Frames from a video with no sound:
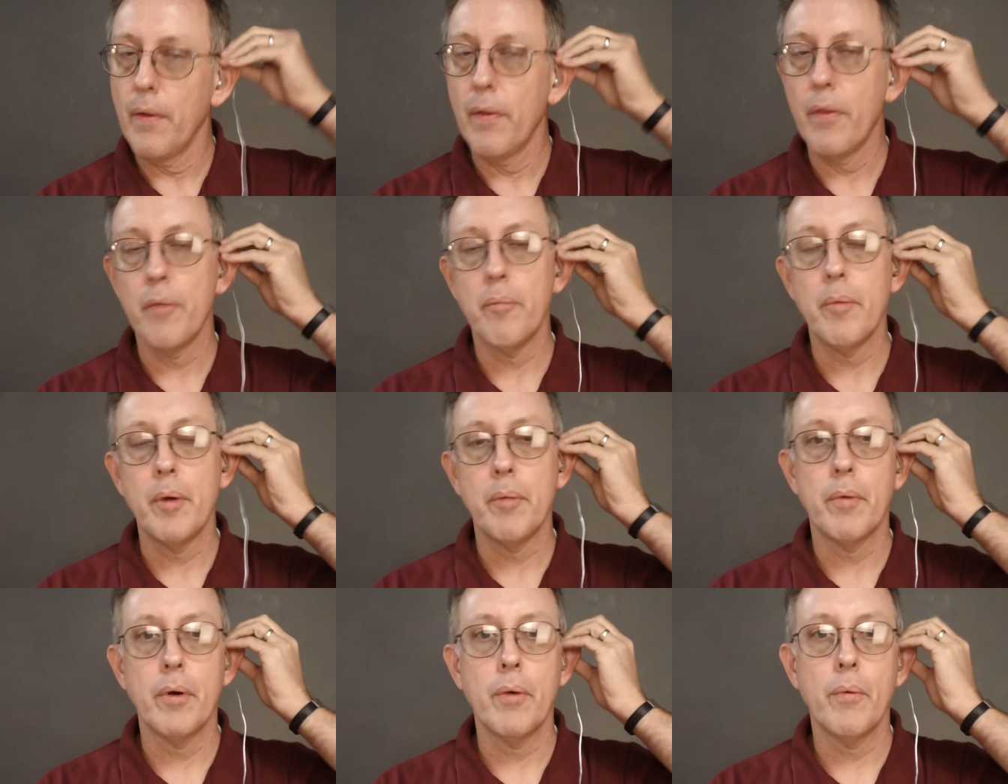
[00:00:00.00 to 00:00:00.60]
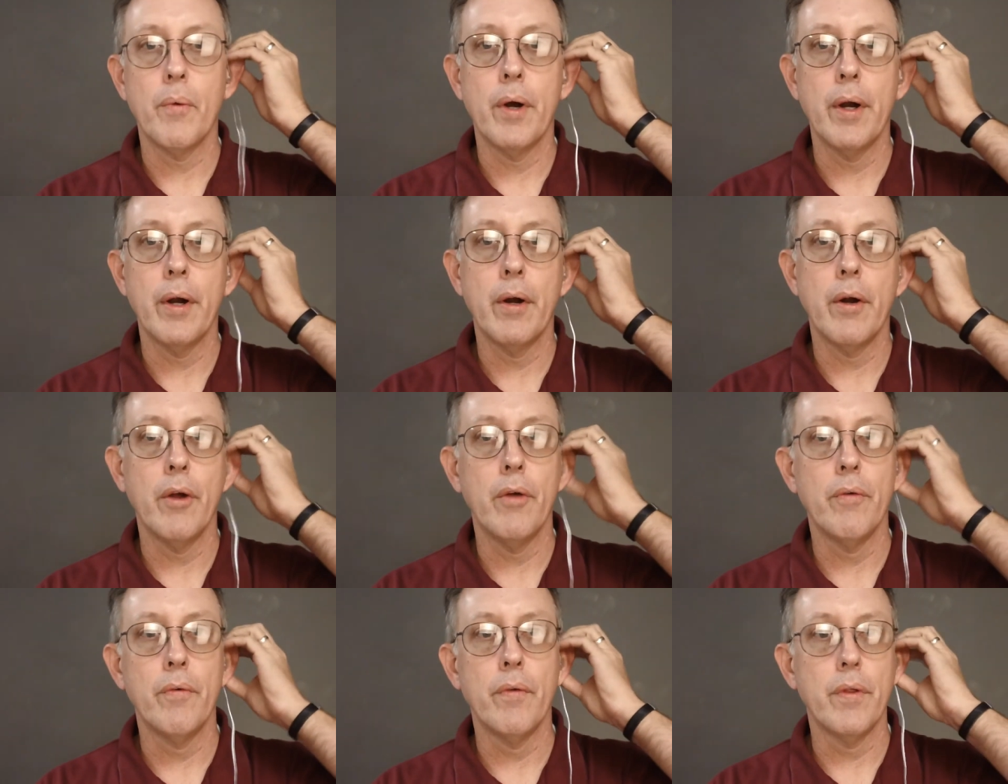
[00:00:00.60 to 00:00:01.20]
the memory wire
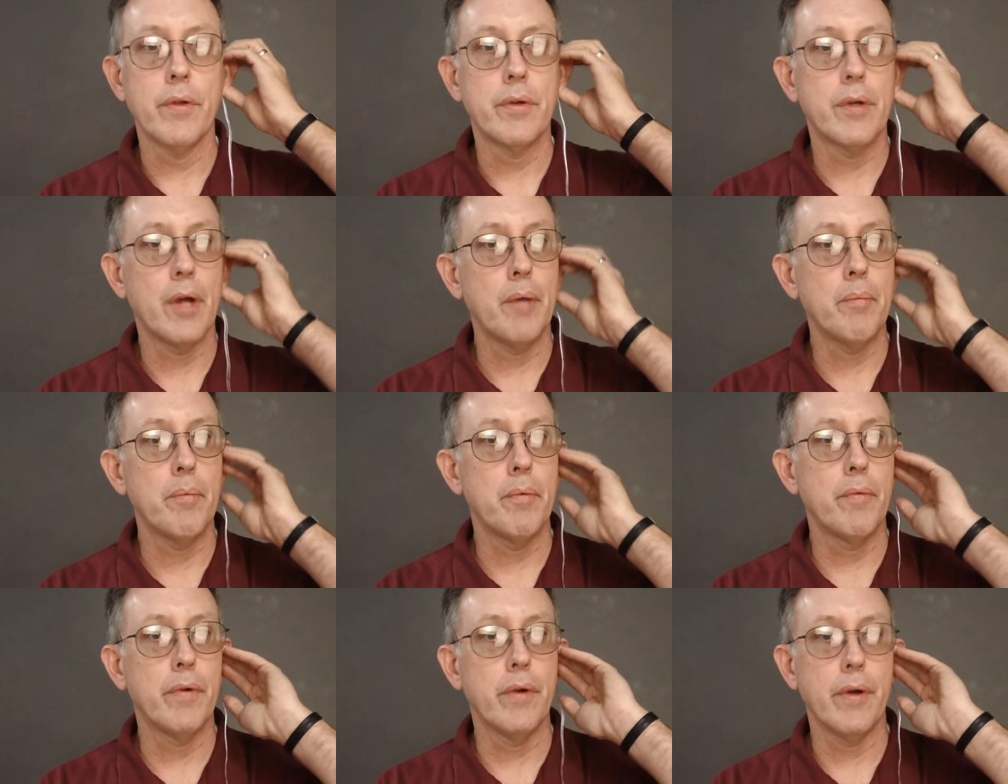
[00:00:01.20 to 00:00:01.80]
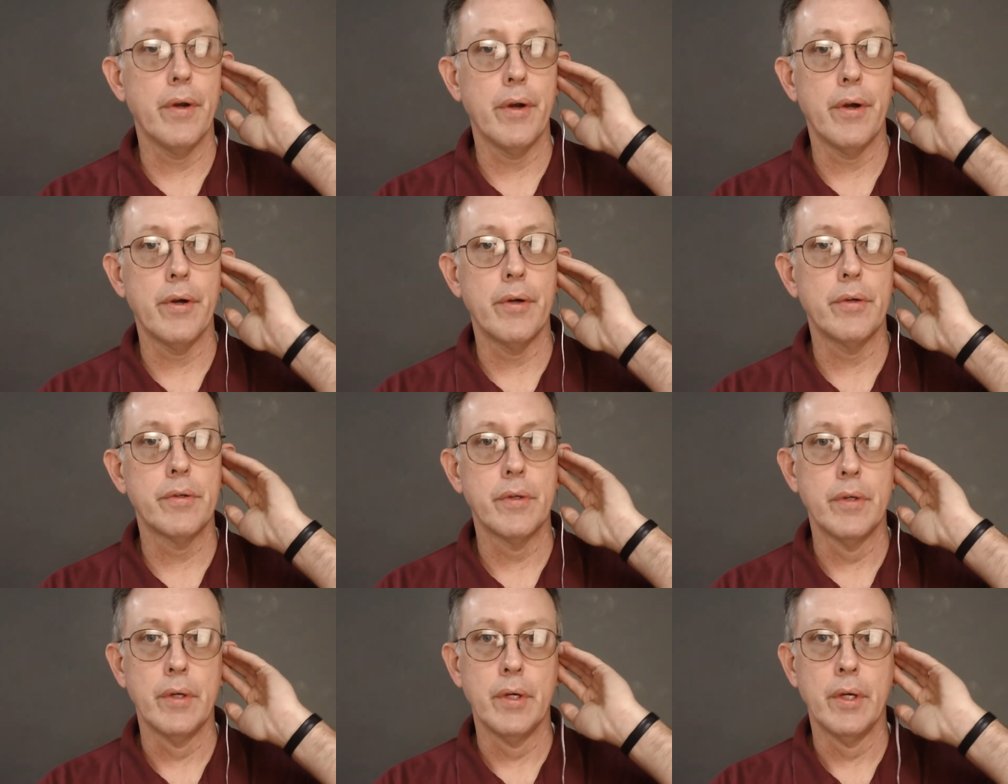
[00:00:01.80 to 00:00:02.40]
over the top of your ears,
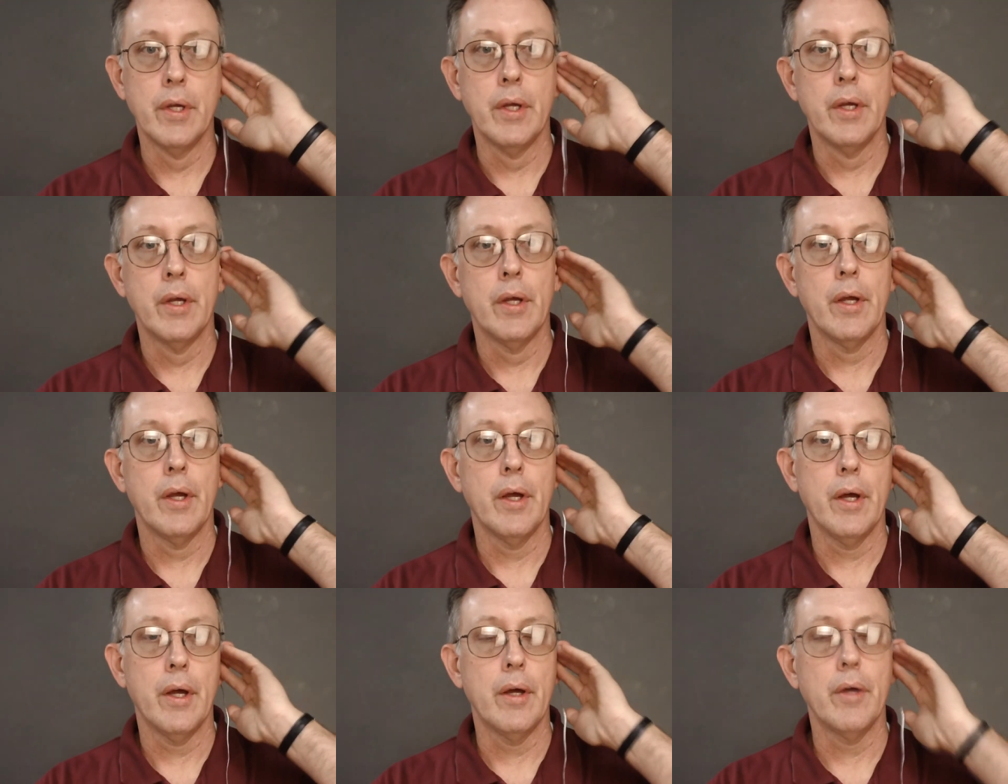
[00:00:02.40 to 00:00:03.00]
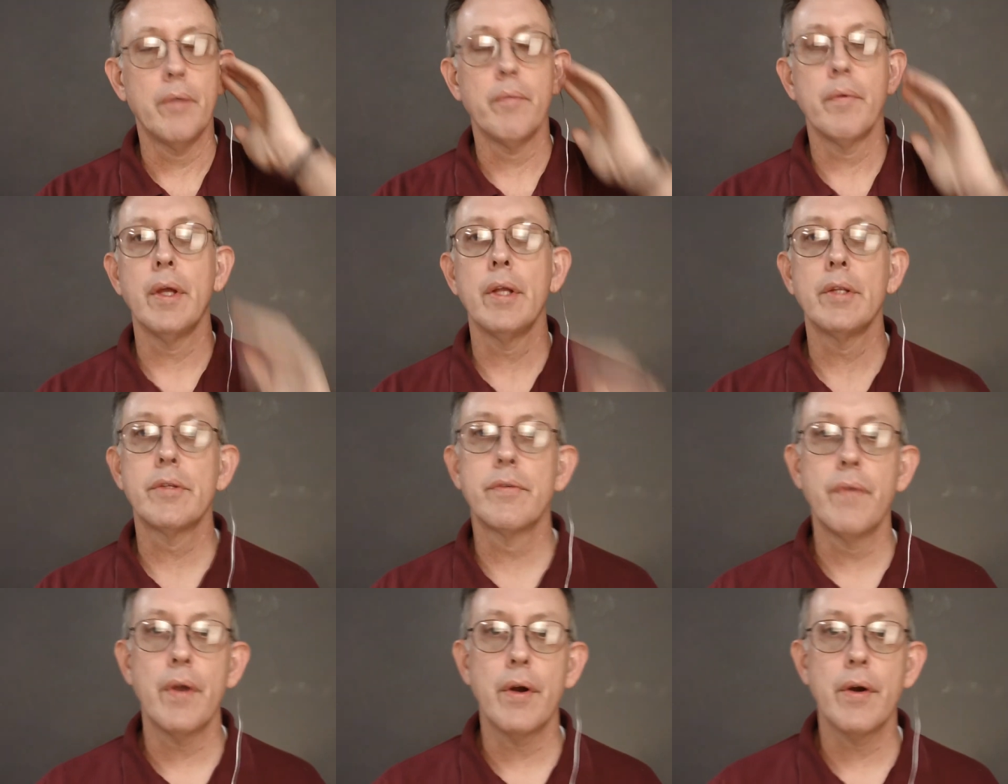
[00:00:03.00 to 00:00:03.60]
uh,
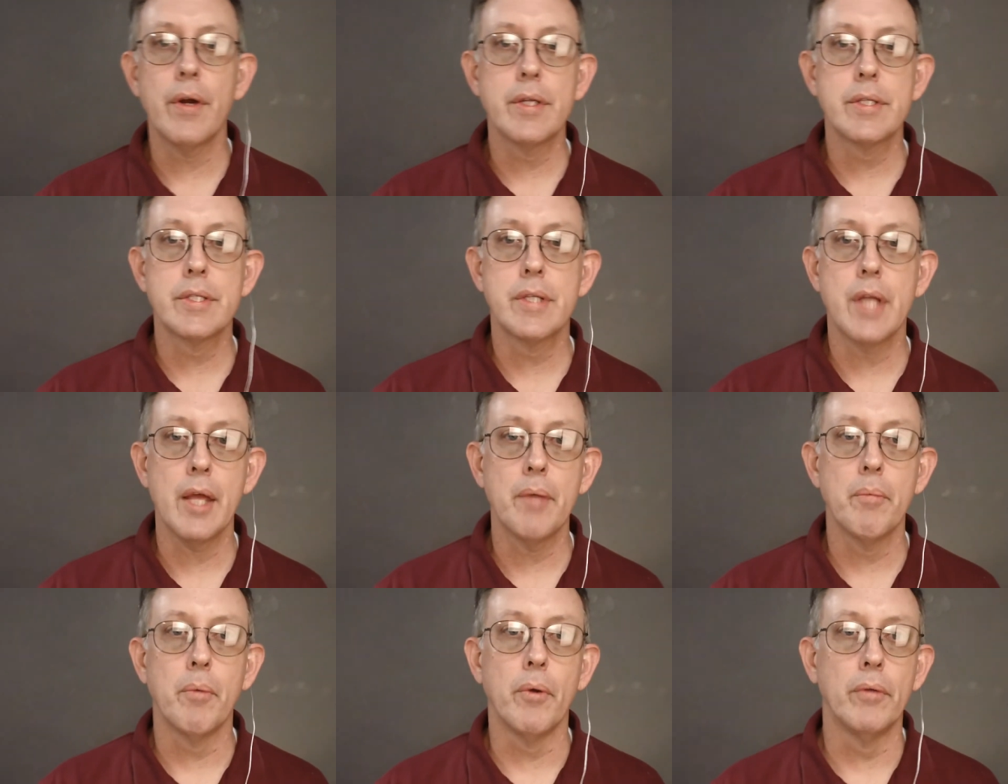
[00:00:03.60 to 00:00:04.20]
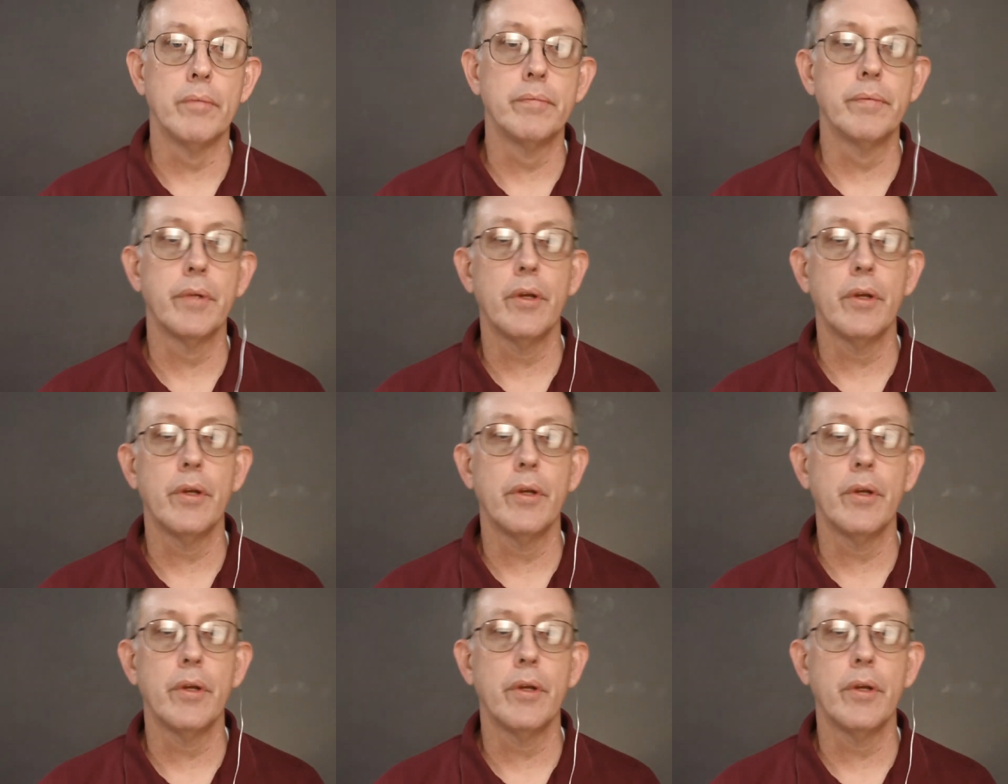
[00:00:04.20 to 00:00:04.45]
it's very stable.